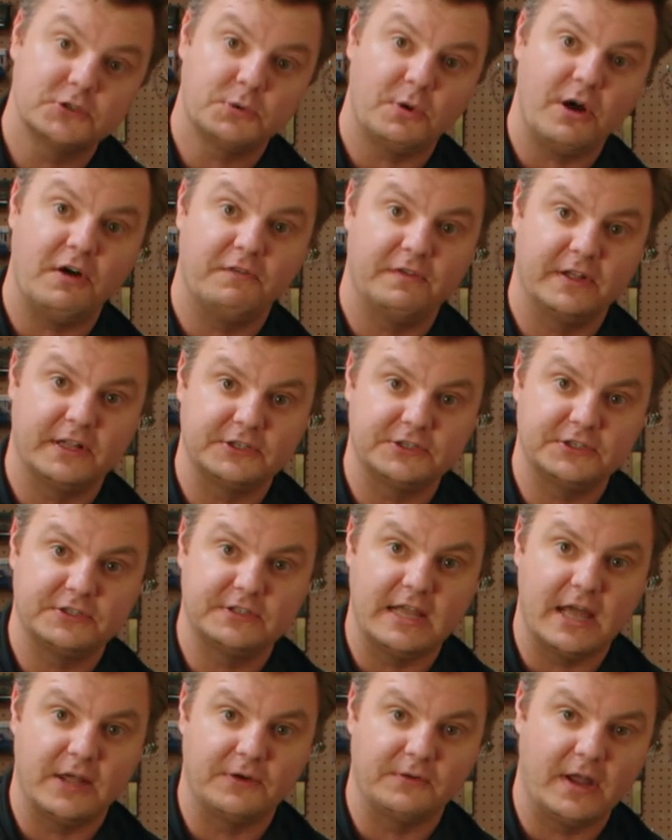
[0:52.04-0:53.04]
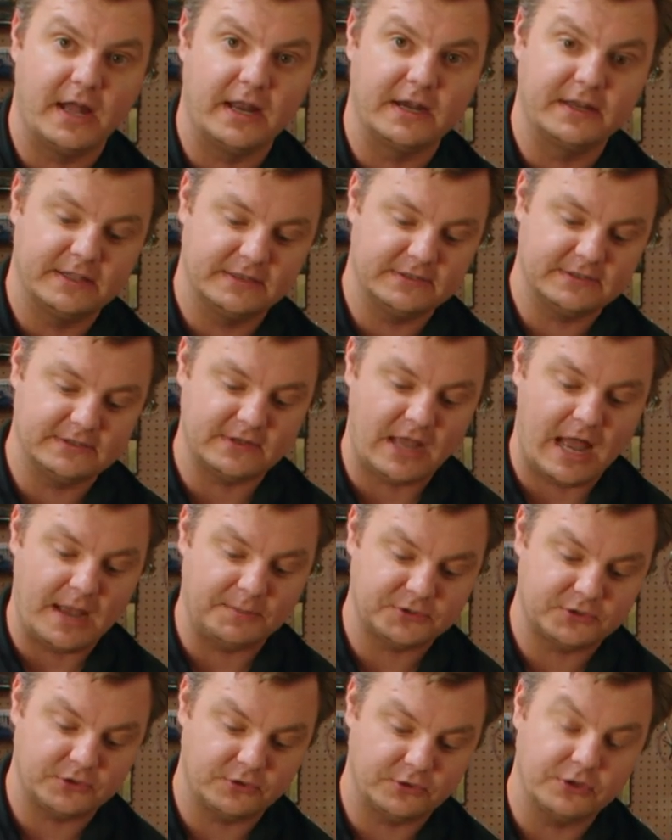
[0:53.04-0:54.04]
12-inch down rod. This is
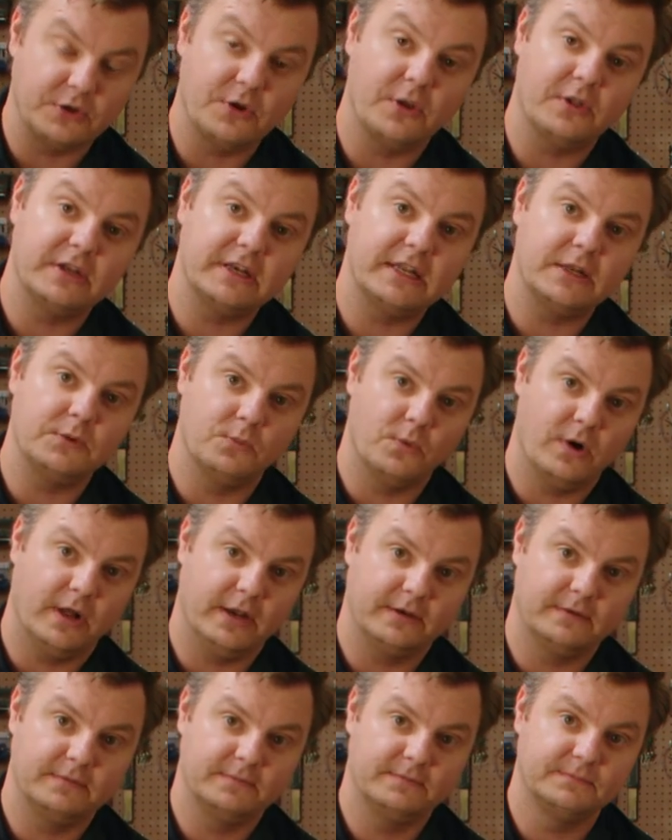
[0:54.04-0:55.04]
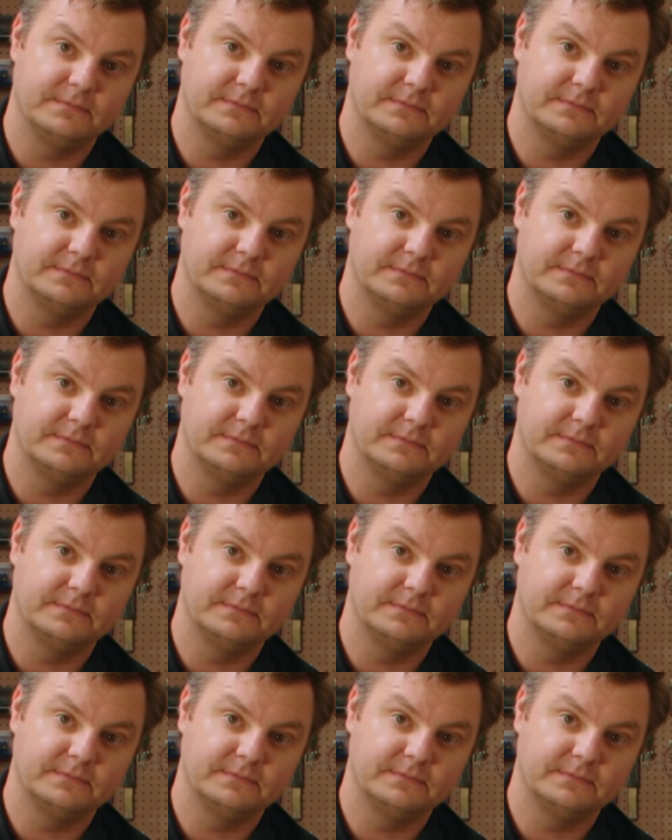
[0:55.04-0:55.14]
optional, you only need 1.